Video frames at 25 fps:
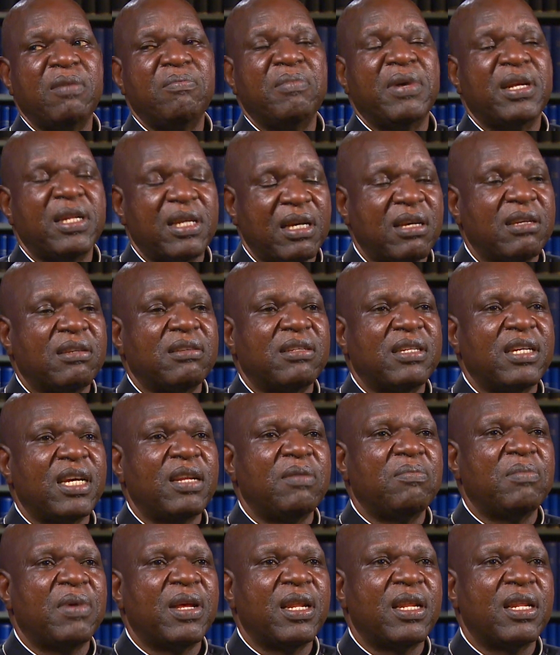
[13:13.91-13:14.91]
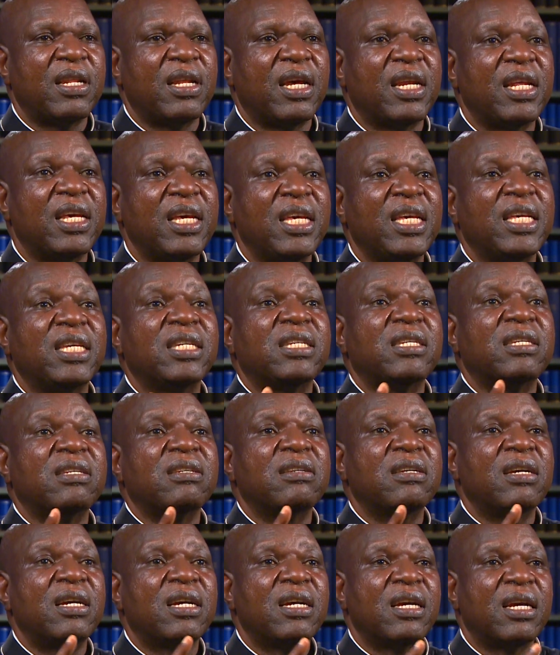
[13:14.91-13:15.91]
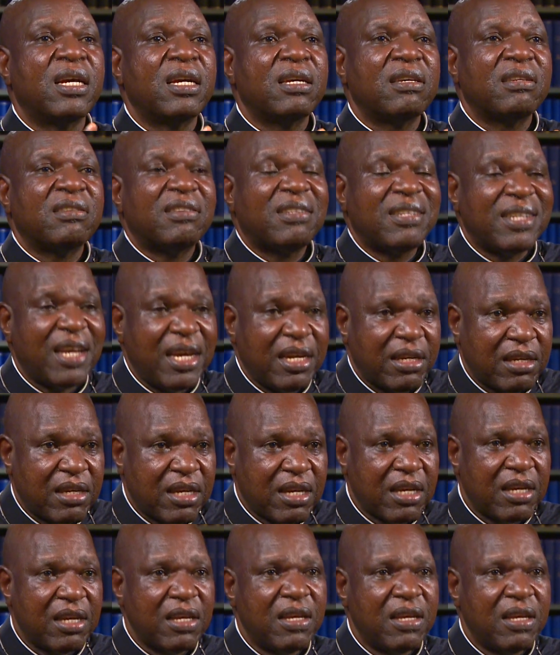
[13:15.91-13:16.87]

made a statement that his state